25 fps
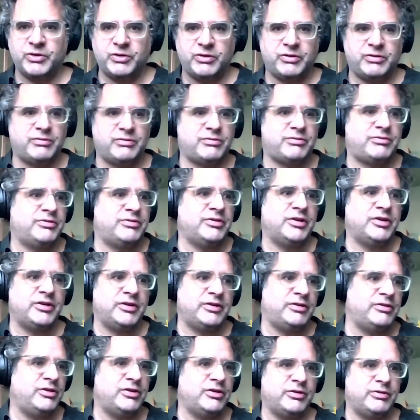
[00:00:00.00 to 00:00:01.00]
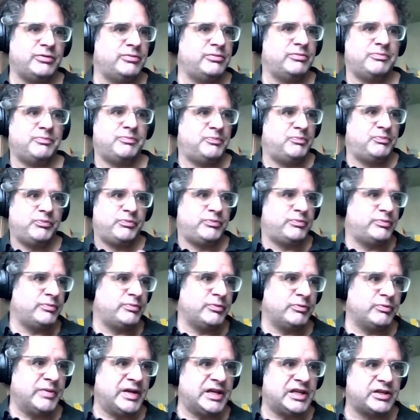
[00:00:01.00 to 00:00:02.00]
We're not, uh, you know,
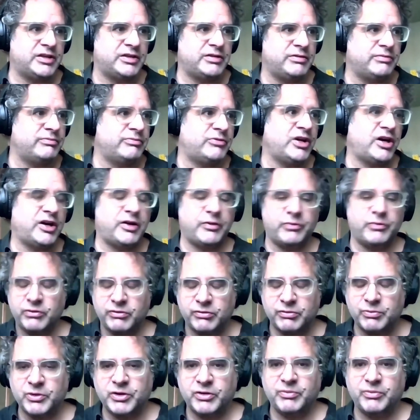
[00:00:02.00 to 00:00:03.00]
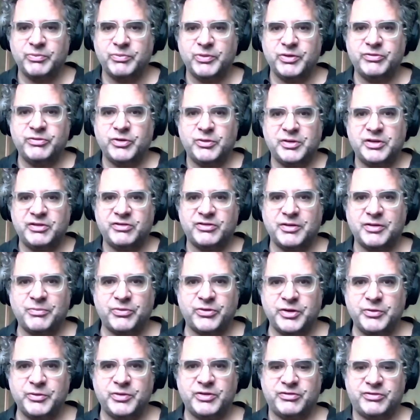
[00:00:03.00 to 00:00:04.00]
making guns. We're, we're doing
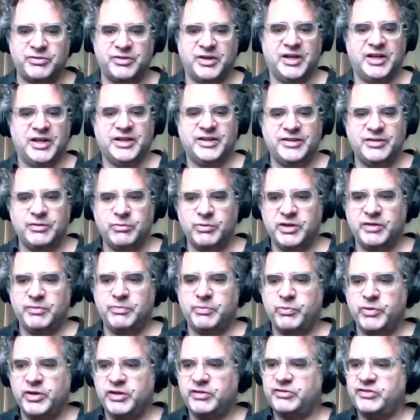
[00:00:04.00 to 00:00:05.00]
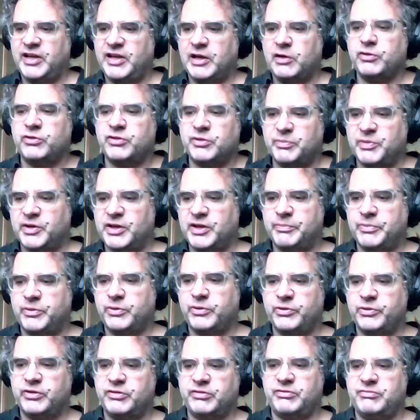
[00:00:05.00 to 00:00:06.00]
something which we, we sell to
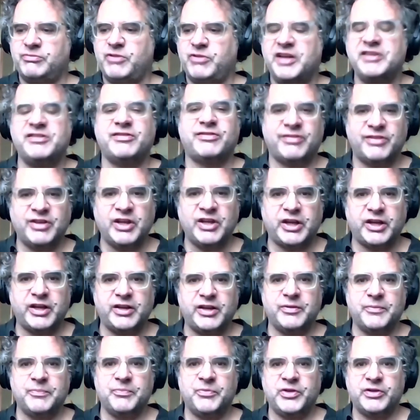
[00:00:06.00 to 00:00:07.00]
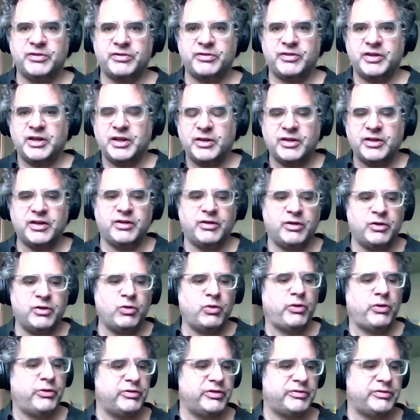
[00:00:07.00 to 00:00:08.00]
people this nice thing, this thing that an
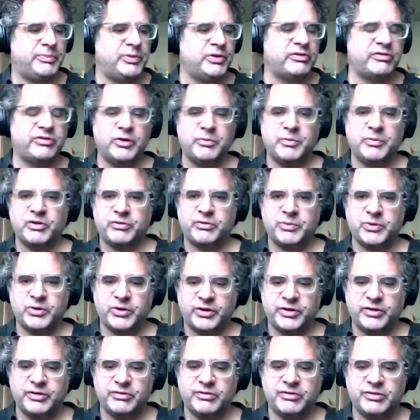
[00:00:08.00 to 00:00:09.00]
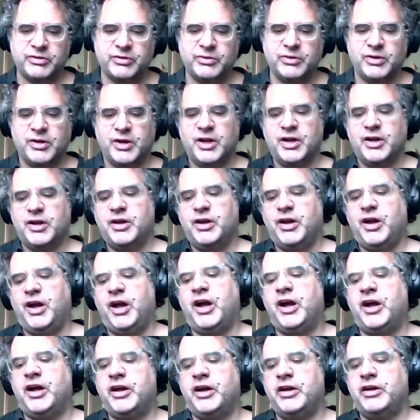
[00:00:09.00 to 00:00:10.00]
author has put so much work into,
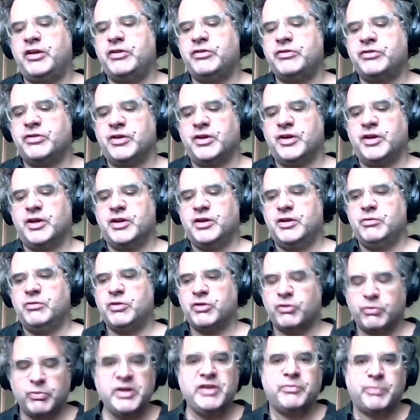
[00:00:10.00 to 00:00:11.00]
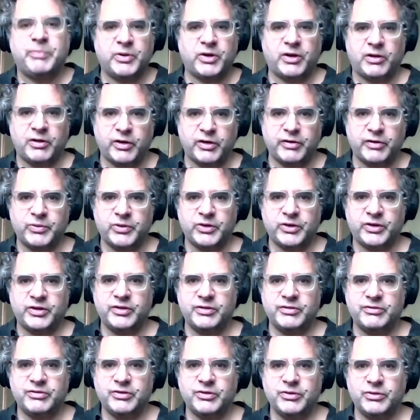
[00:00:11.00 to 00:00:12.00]
and which we've put a lot of work
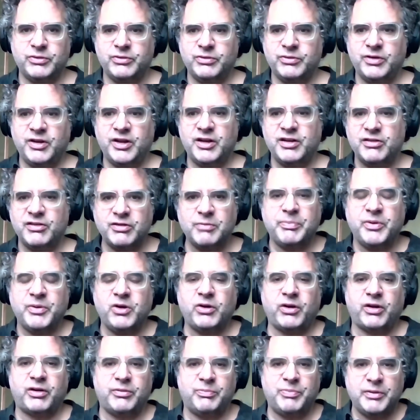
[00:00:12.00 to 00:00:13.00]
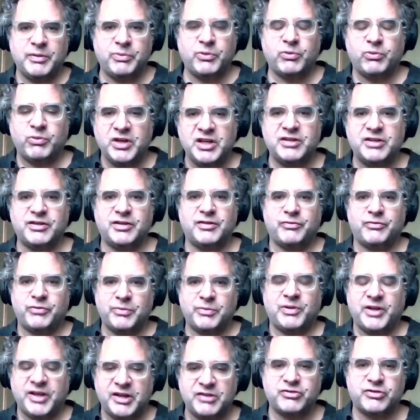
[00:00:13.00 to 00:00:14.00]
into. And it's a book, people read it
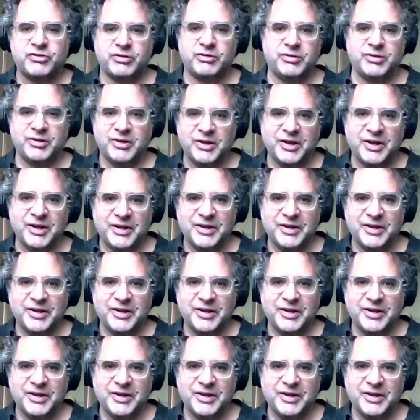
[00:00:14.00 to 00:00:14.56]
for pleasure.